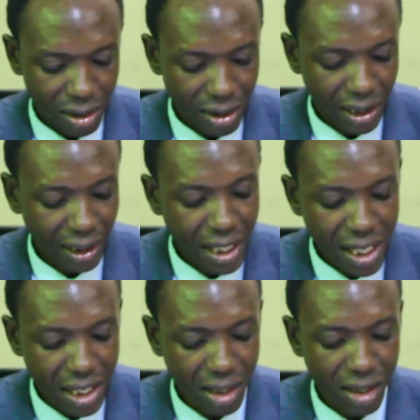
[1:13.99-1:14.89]
the
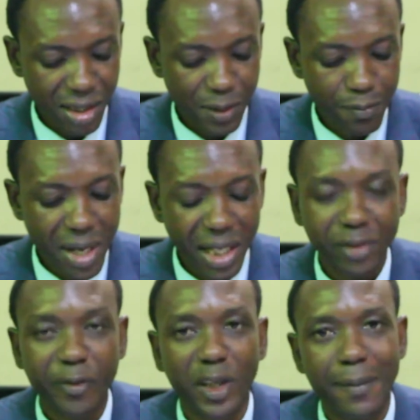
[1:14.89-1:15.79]
key is made
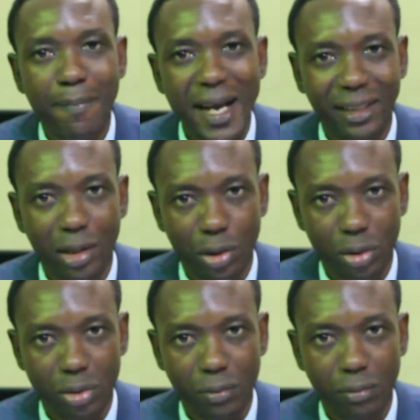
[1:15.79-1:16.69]
for the
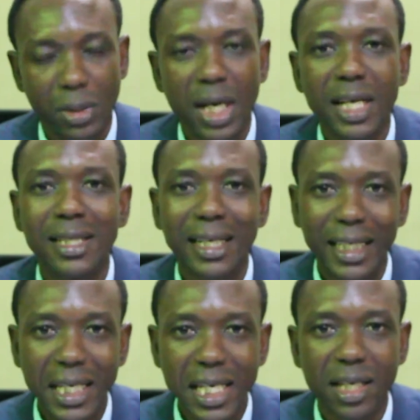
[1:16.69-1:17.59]
padlock. The
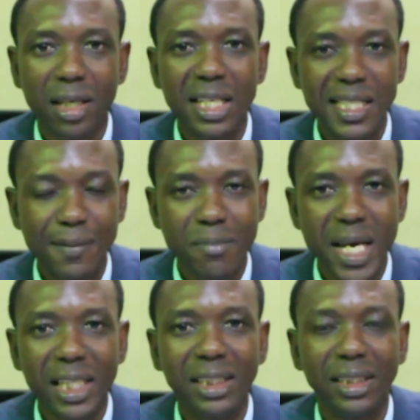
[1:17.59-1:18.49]
key is
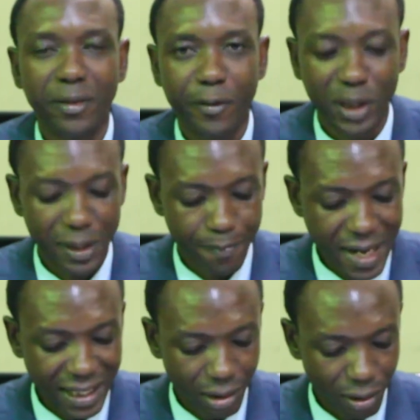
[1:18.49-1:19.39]
made for the
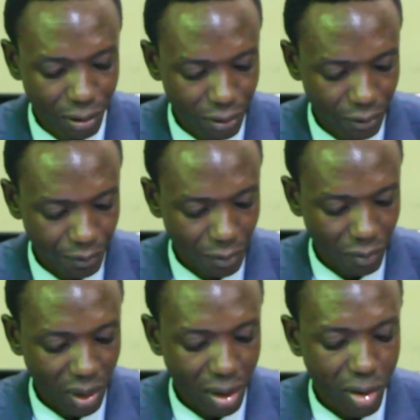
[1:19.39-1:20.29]
padlock.
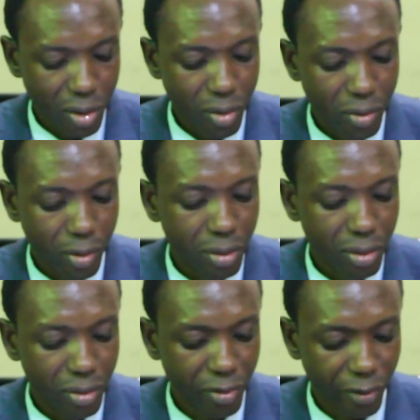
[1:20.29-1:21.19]

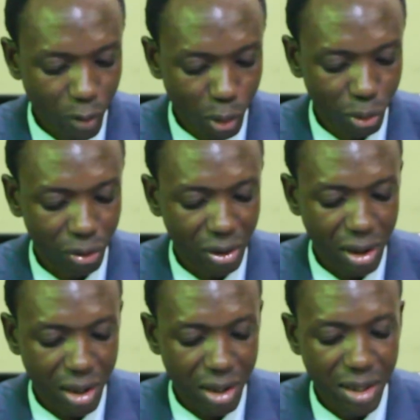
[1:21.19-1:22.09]
Food
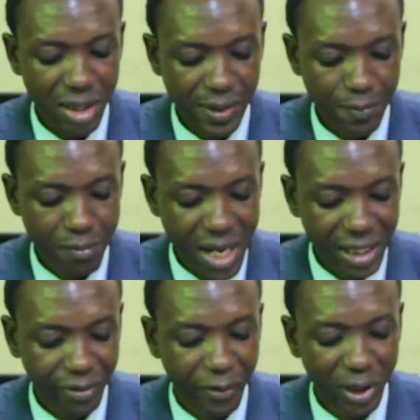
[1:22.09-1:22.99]
is
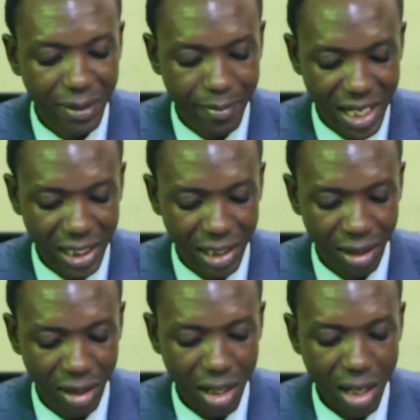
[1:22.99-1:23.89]
made for the
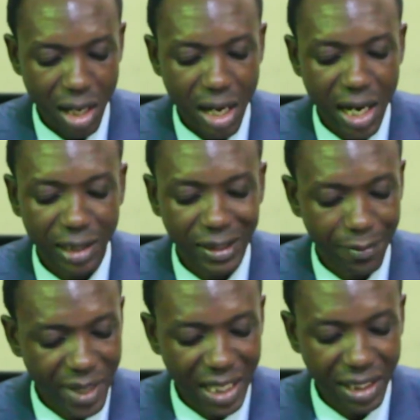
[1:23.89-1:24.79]
belly, and the
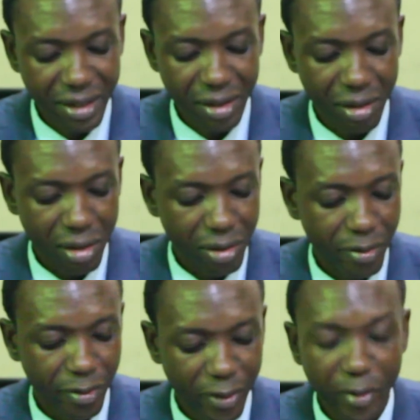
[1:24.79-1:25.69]
belly
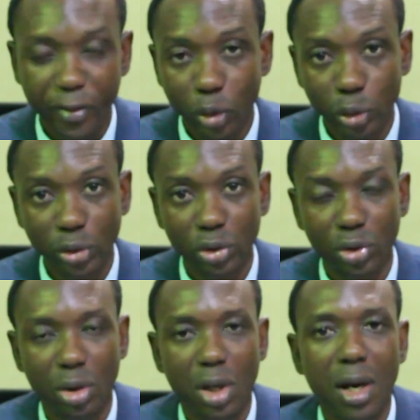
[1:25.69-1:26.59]
for food.
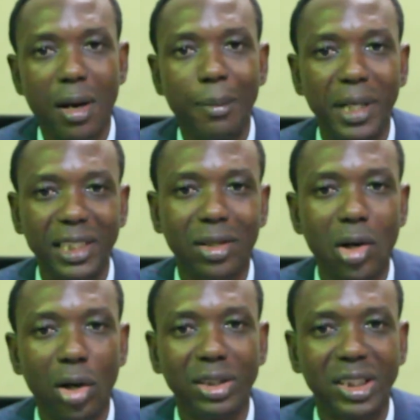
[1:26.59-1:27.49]
But
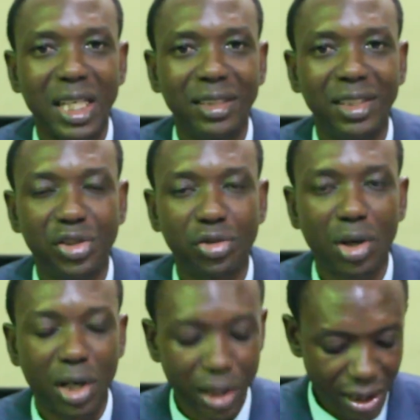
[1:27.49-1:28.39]
God shall
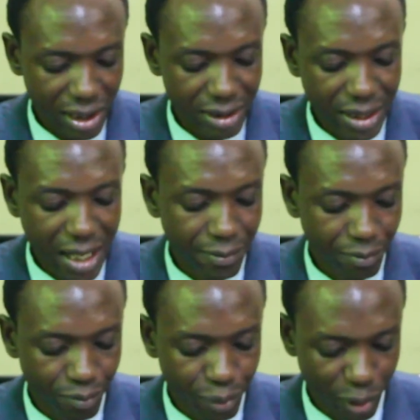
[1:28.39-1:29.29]
destroy
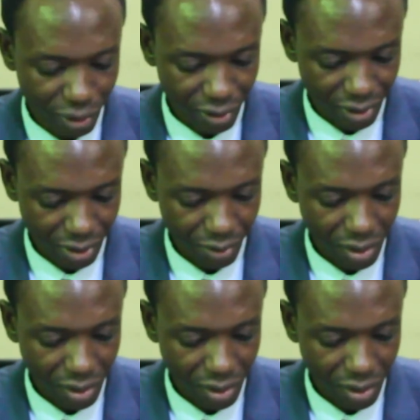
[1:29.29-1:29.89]
them both.